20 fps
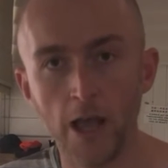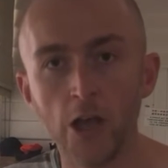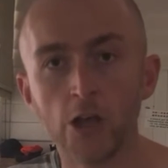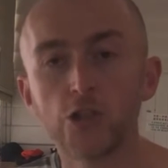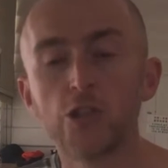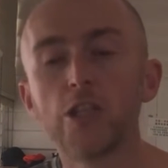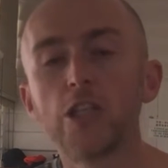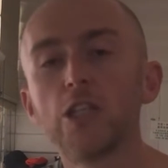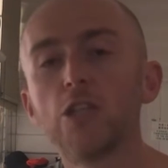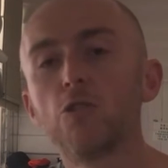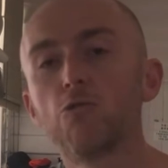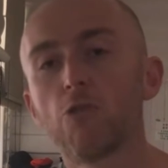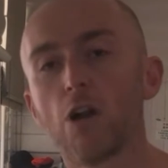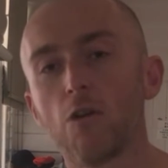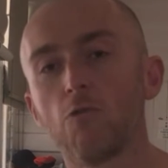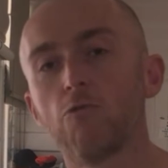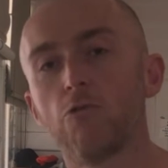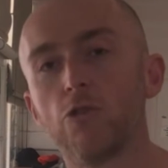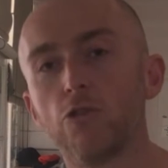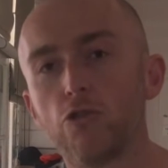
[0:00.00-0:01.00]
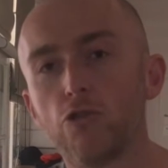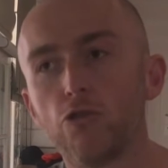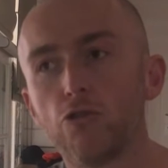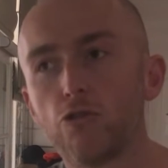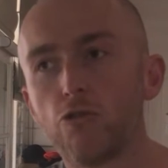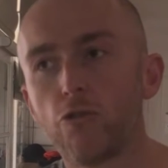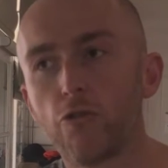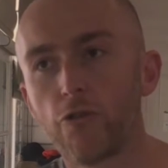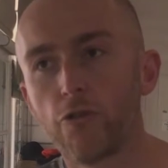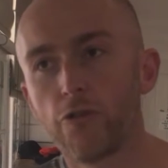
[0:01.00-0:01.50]
So this is what I want you
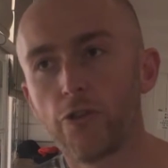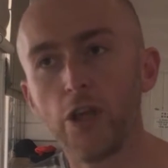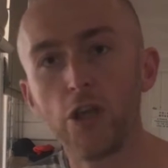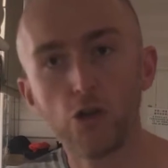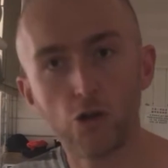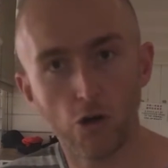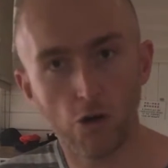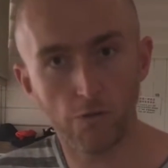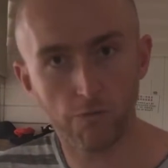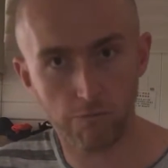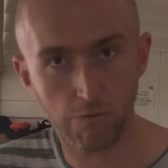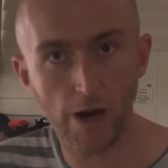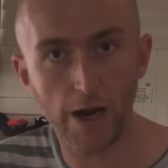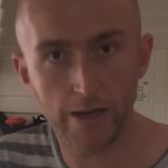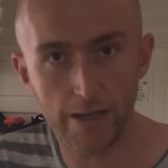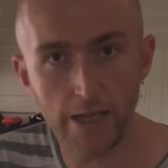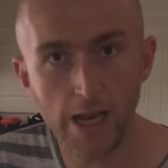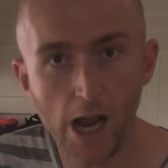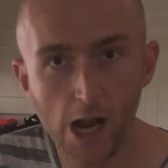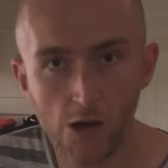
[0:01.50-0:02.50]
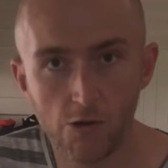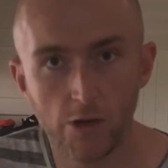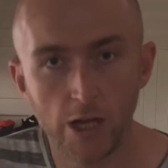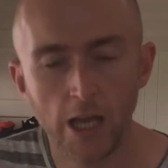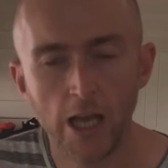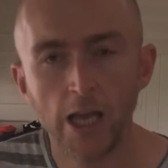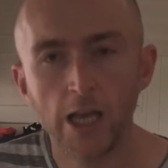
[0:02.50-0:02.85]
to think of right now,